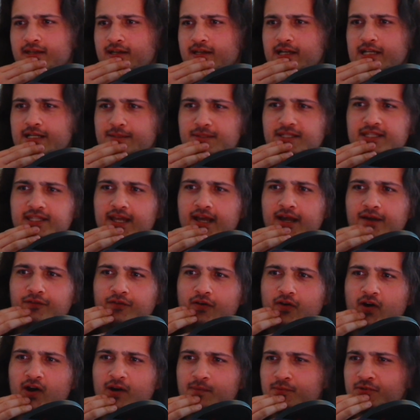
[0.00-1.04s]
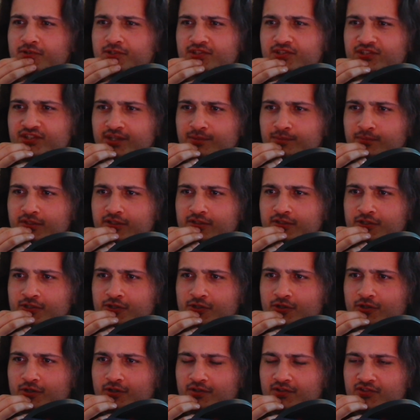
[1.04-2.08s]
I mean, they have almost similar
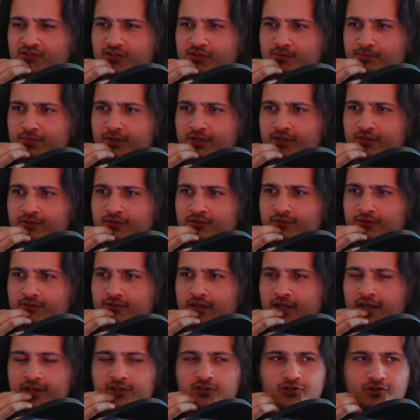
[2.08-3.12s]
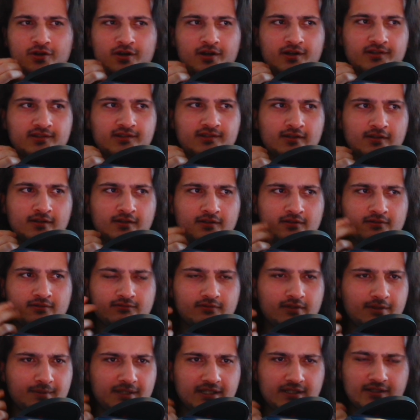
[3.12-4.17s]
girls compared to Aatrox a
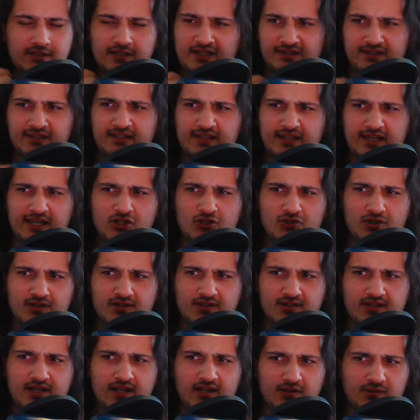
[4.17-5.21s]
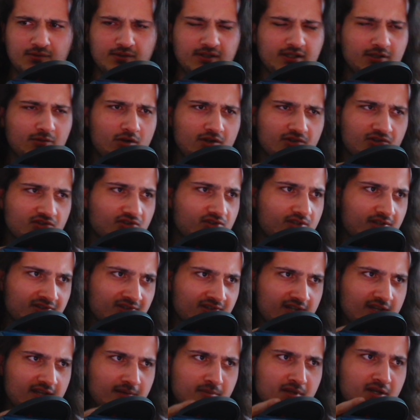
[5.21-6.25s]
I mean, I think Aatrox kind of really wants the
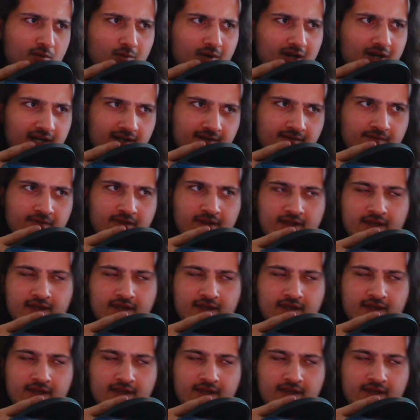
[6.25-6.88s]
same in a way.